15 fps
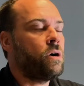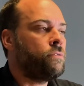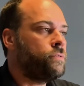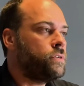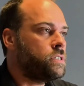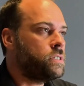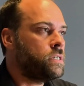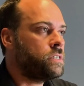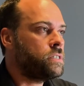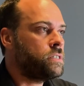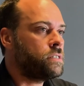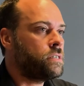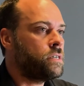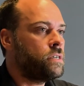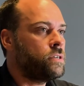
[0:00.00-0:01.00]

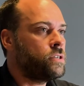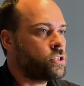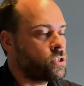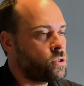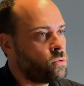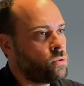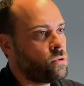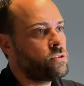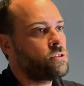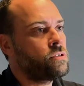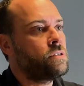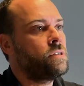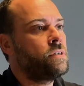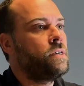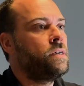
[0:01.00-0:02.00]
offices,
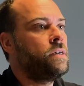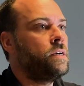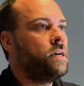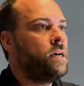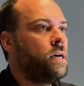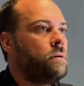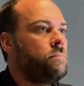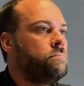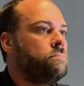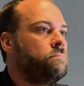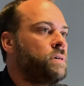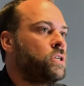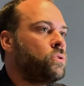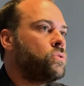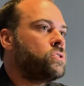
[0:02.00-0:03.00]
schools,
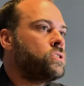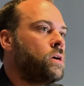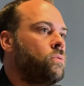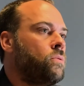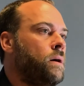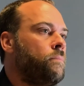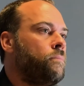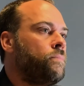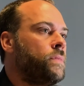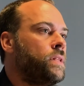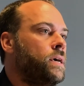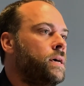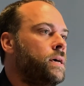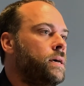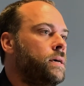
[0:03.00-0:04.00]
but also
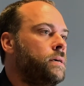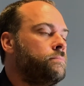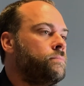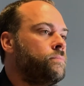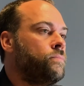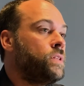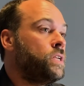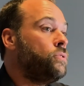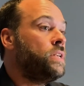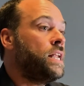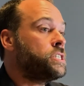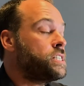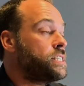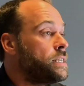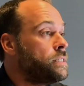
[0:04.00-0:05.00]
the new
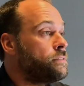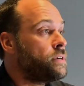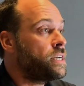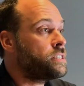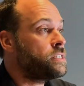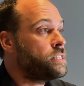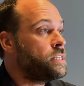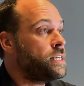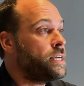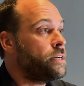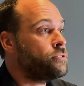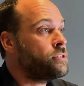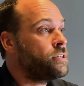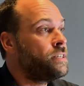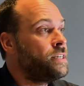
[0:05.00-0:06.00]
leisure centre for Exeter City
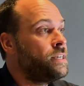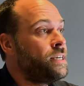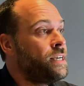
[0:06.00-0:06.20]
Council